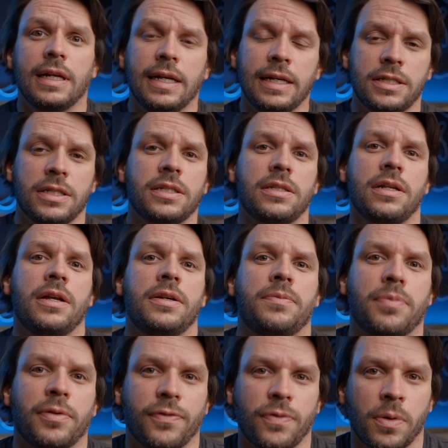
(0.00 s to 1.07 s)
It's just
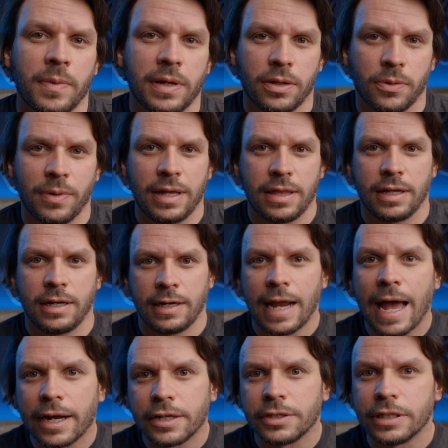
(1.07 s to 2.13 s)
not performing the way that it
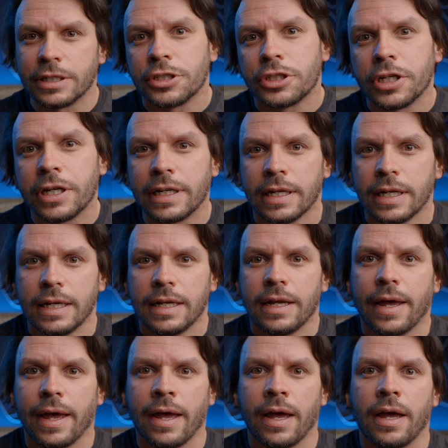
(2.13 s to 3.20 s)
actually should.
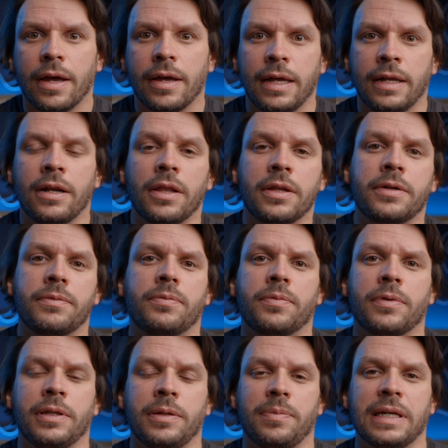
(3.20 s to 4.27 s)
Another
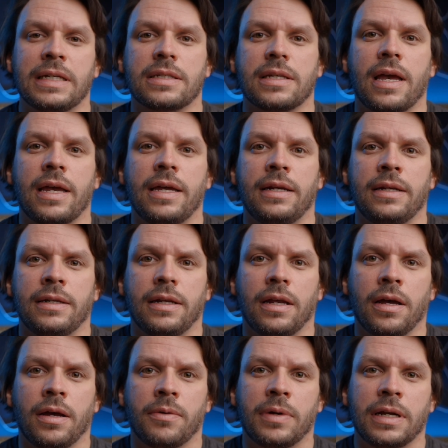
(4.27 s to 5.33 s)
really big sign
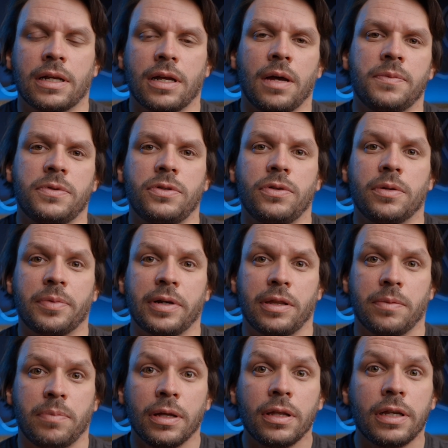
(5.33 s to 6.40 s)
when it comes to the
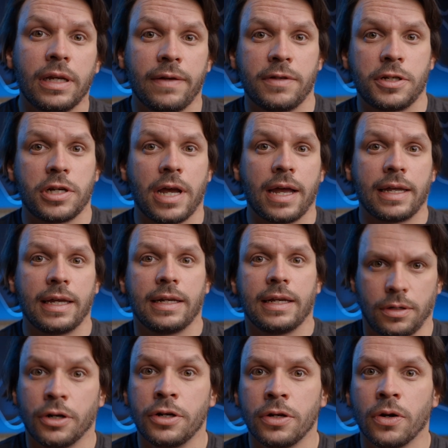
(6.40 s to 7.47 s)
breathability of the jacket,
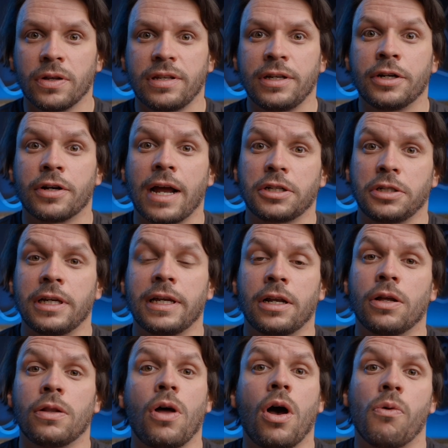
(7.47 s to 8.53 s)
or you notice that you're actually
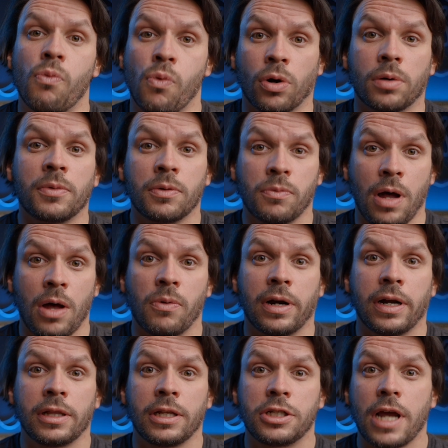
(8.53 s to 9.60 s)
getting a lot warmer while
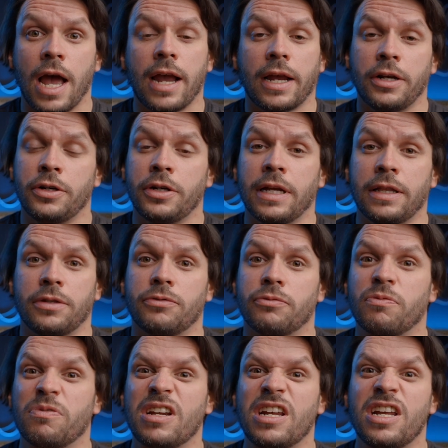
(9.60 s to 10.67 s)
wearing the jacket, or you get this
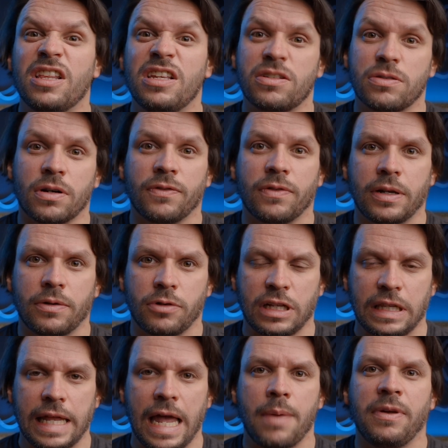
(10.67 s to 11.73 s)
really sort of like
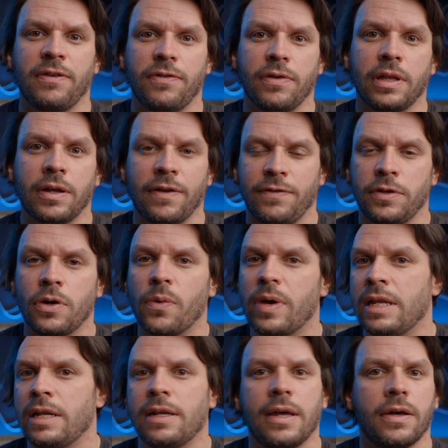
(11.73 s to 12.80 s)
clammy feeling if you go
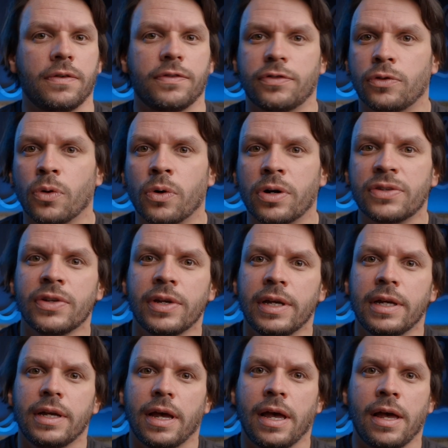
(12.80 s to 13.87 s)
in and out of stores.
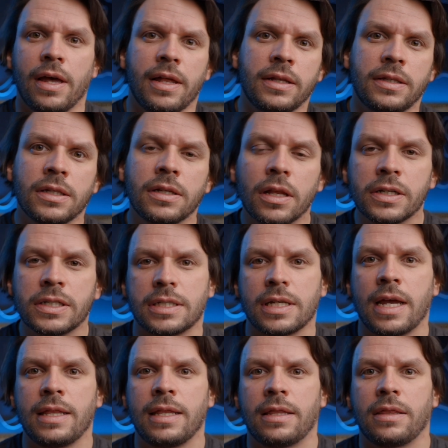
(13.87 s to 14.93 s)
It's another
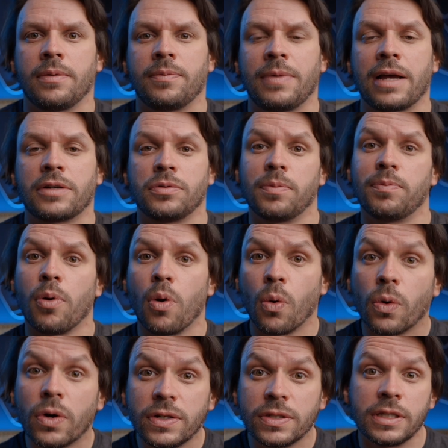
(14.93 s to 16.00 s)
sign that the actual
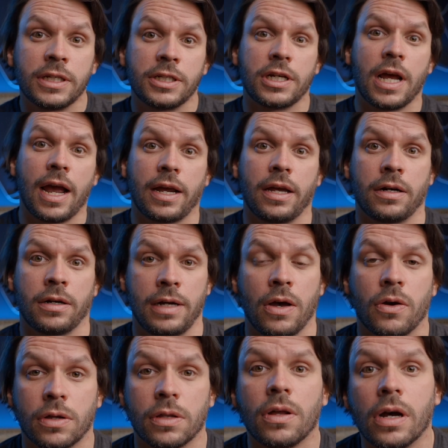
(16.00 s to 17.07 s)
pores in the jacket are
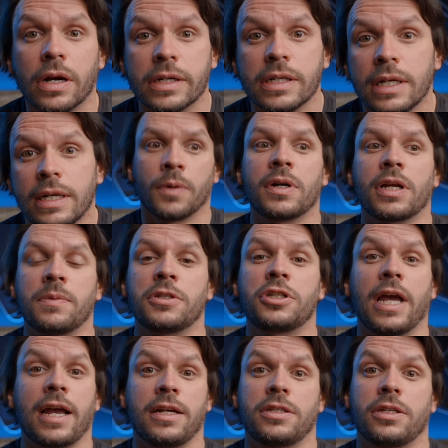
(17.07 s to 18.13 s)
now clogged. Or when it comes to
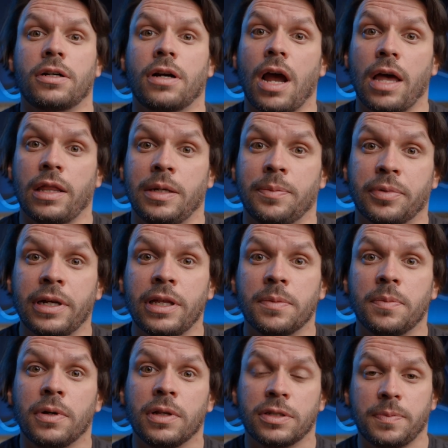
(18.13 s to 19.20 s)
jackets that are highly
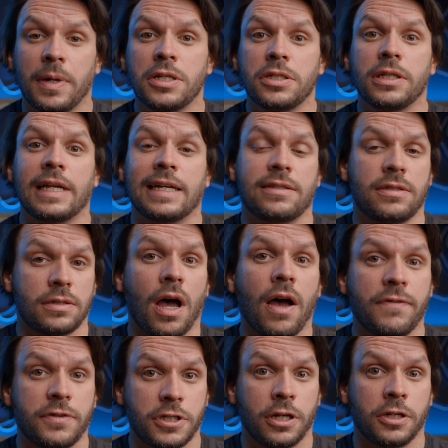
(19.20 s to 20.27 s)
breathable, especially like
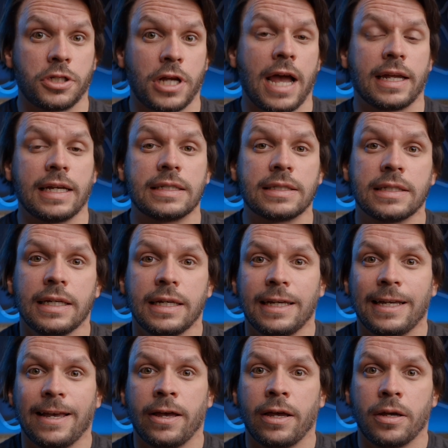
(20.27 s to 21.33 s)
soft shell jackets,
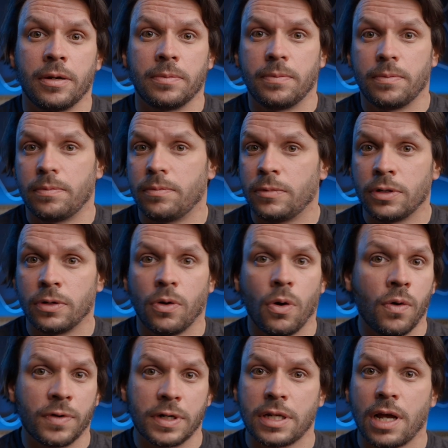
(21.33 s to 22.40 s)

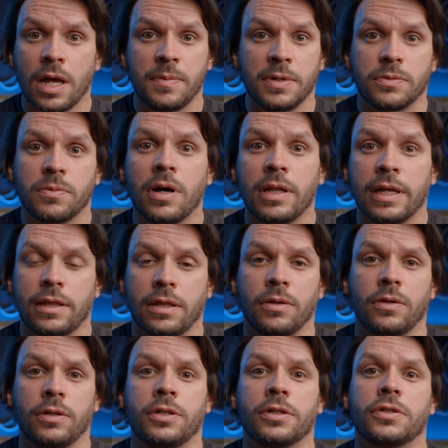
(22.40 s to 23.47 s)
over time as well, like
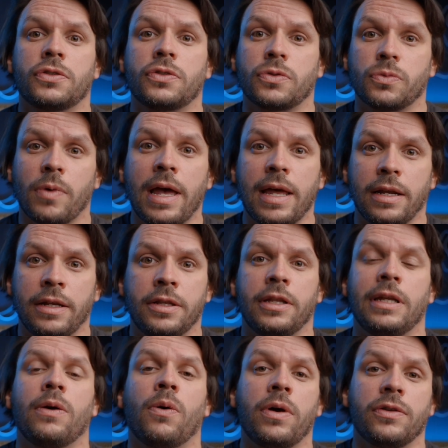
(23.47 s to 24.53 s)
your sweat and
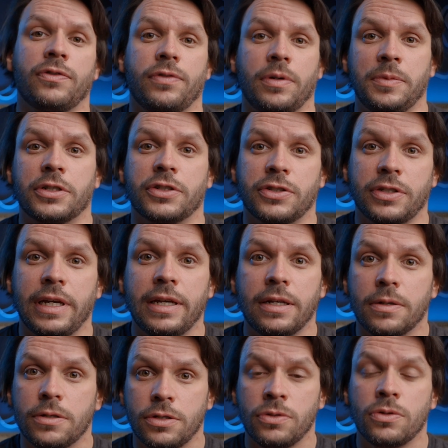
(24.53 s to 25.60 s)
the oils from your
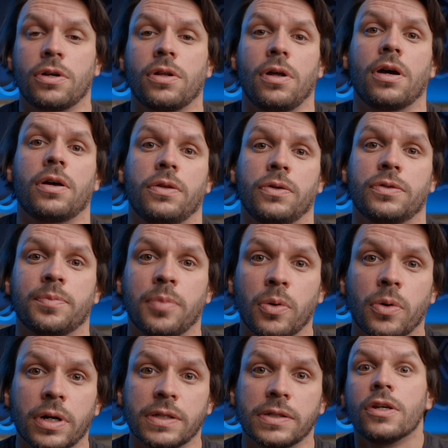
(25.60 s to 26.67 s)
skin do clog those
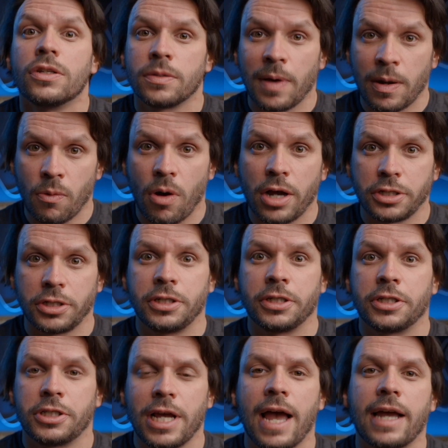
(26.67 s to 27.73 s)
pores. So by washing
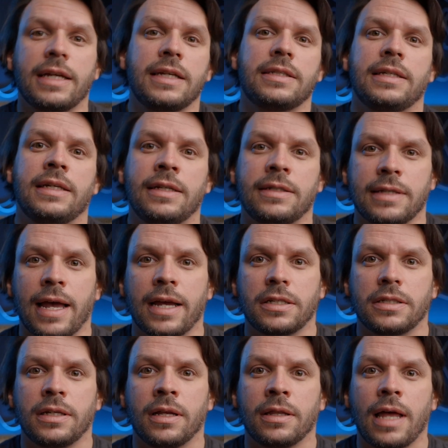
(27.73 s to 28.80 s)
your jackets, it's
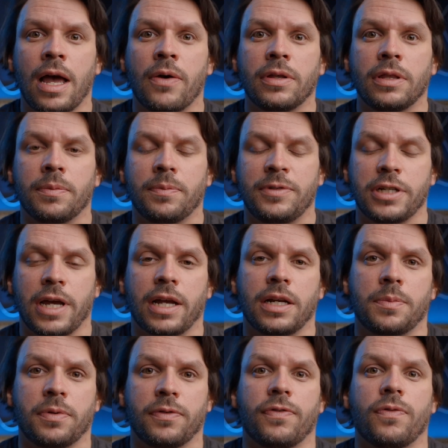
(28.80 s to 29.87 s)
actually allowing the jacket
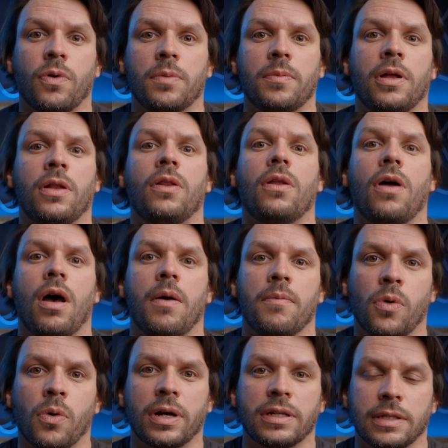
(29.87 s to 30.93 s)
to perform a lot
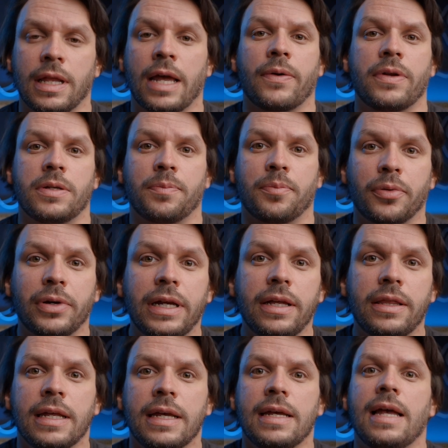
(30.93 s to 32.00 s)
more. It's allowing it to
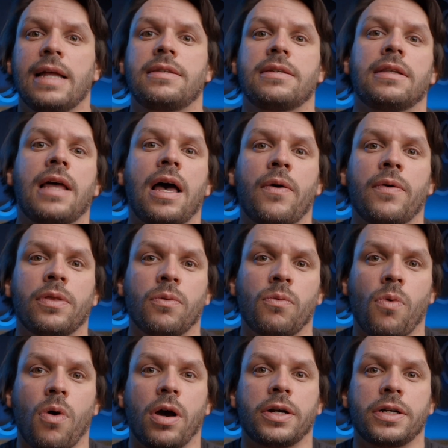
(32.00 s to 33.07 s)
breathe, and it's allowing the
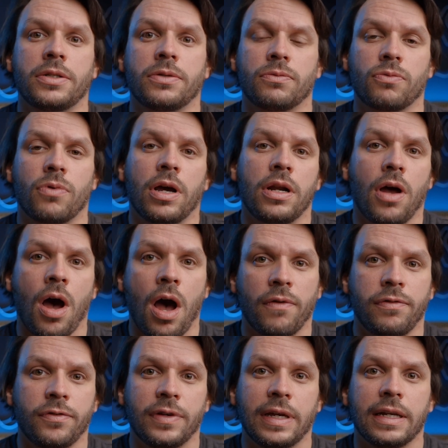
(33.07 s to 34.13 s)
water to run
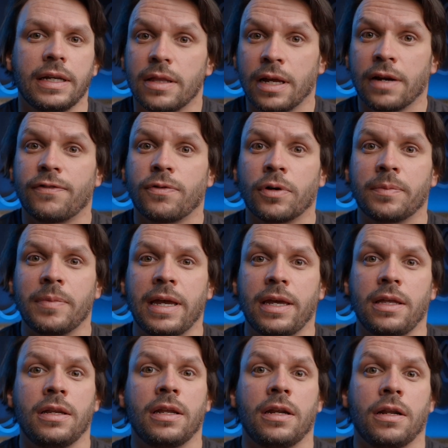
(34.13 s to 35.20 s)
off of it, therefore
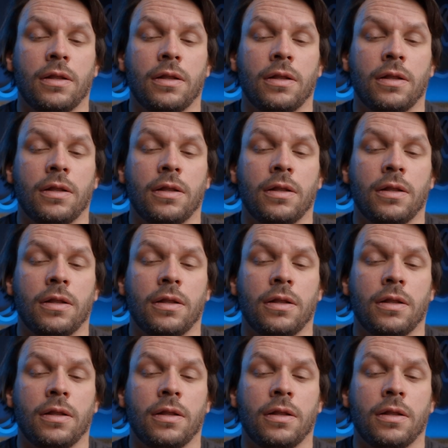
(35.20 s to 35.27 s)
making it